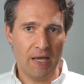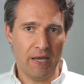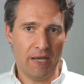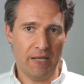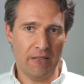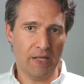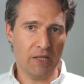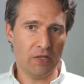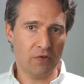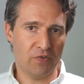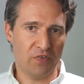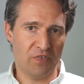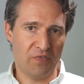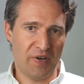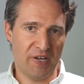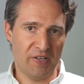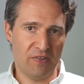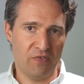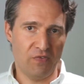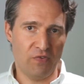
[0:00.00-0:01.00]
In other
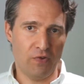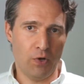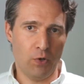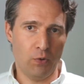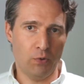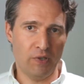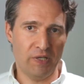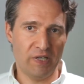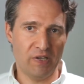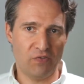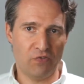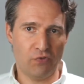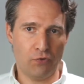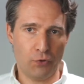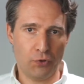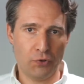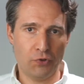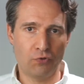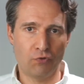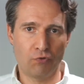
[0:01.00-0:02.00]
events, only
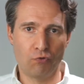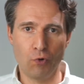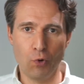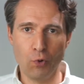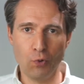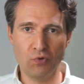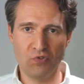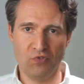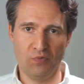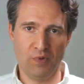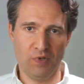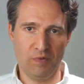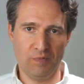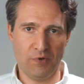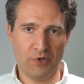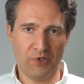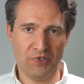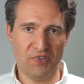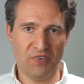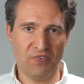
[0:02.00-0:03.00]
certain roles will
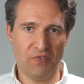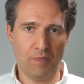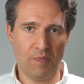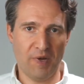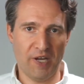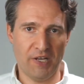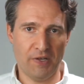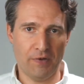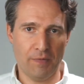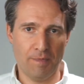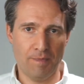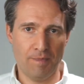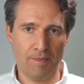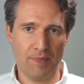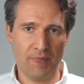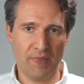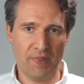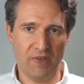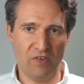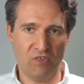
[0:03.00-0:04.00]
participate.
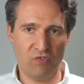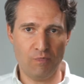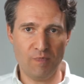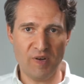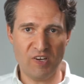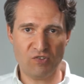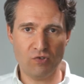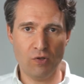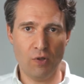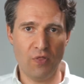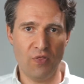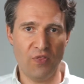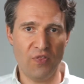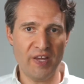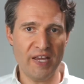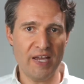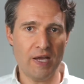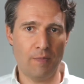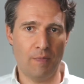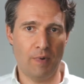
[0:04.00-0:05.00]
The special
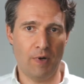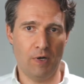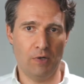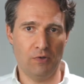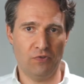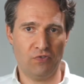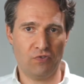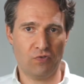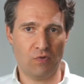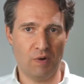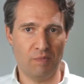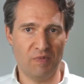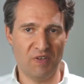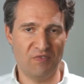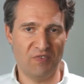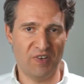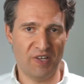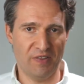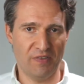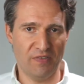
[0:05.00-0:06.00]
thing about Scrum
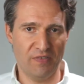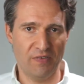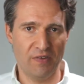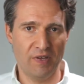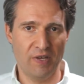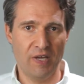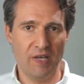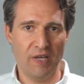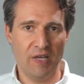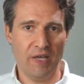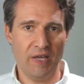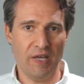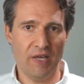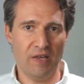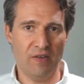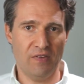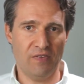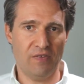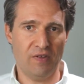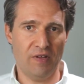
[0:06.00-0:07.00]
events
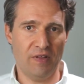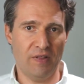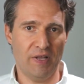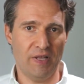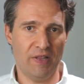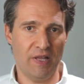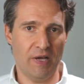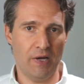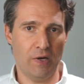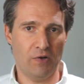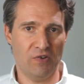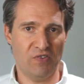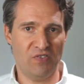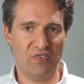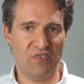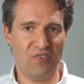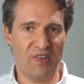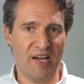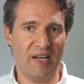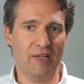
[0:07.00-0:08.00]
is that they are
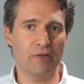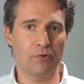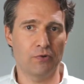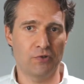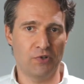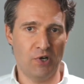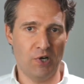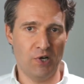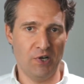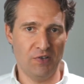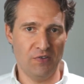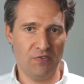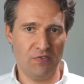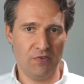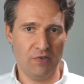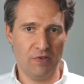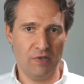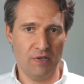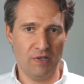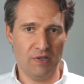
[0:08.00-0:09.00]

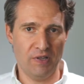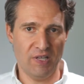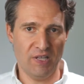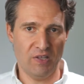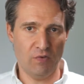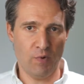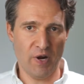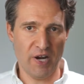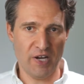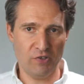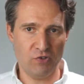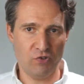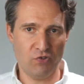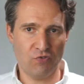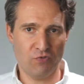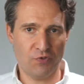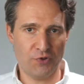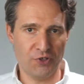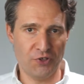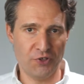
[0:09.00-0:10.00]
standardized. The
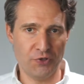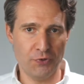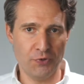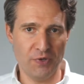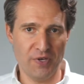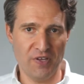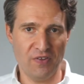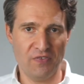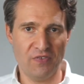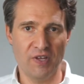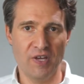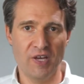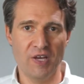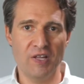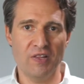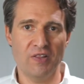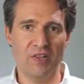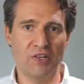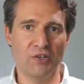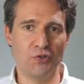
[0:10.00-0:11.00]
advantage for you is
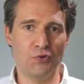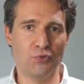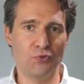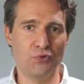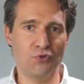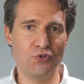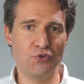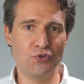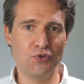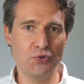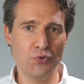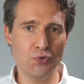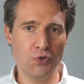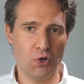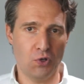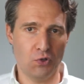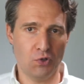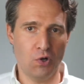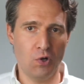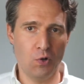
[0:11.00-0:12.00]
that you do
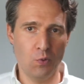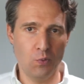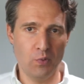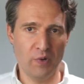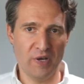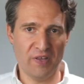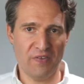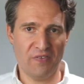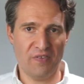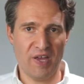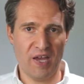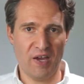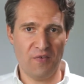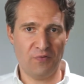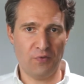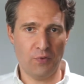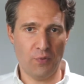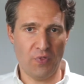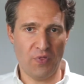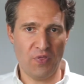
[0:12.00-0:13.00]
not always
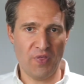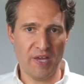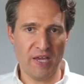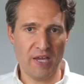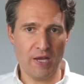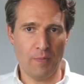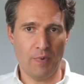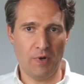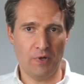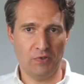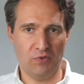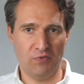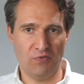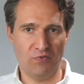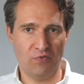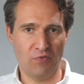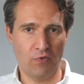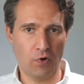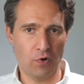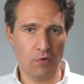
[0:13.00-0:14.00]
have to think about the
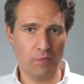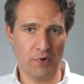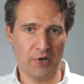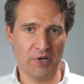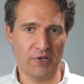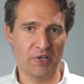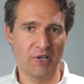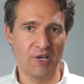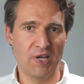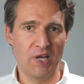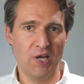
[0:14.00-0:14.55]
format